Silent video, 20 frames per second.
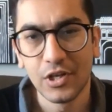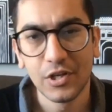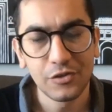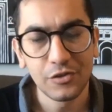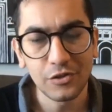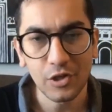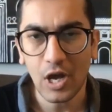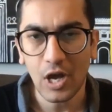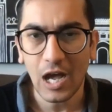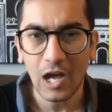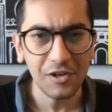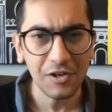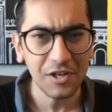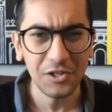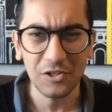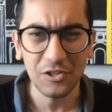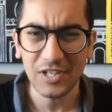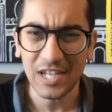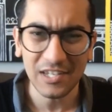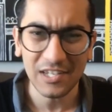So how
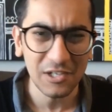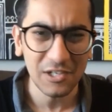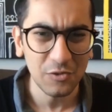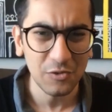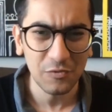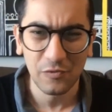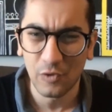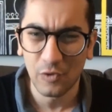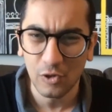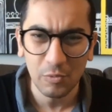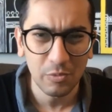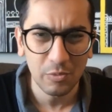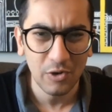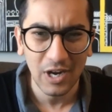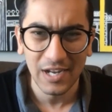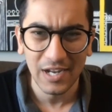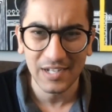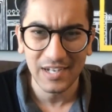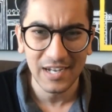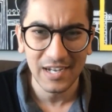did you get into
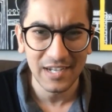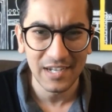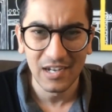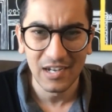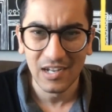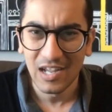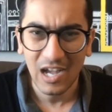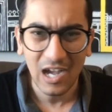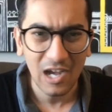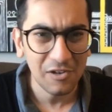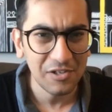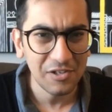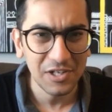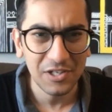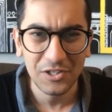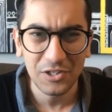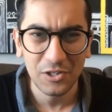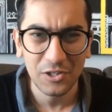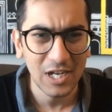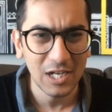Fulbright, and how
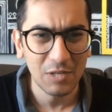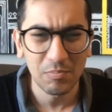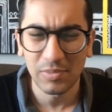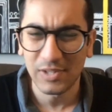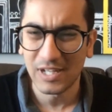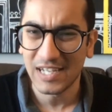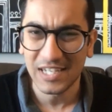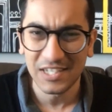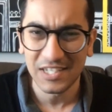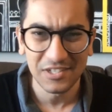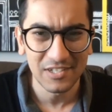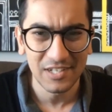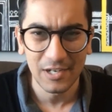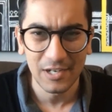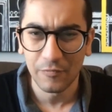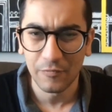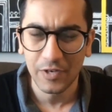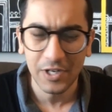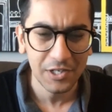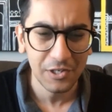did you get placed,
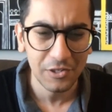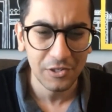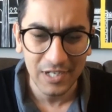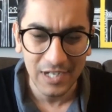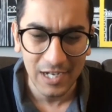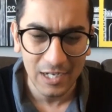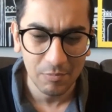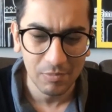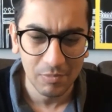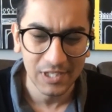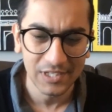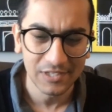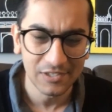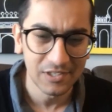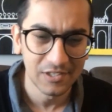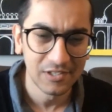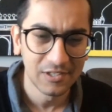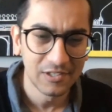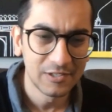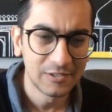and where did you get placed?